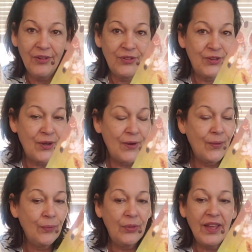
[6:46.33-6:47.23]

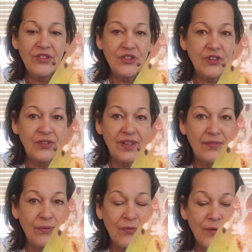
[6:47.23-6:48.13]
So that's just
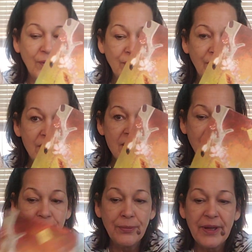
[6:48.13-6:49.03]
even further
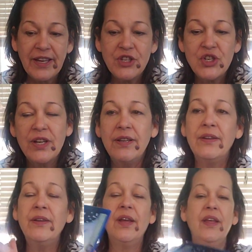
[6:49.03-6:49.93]

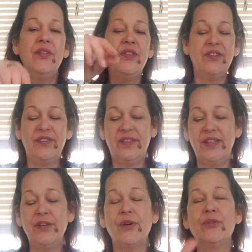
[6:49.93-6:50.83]
confirmation. This
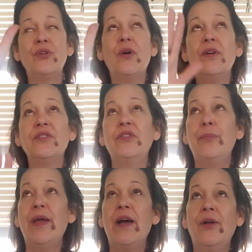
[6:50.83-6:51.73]
deer talks
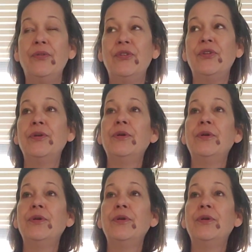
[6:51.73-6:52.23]
about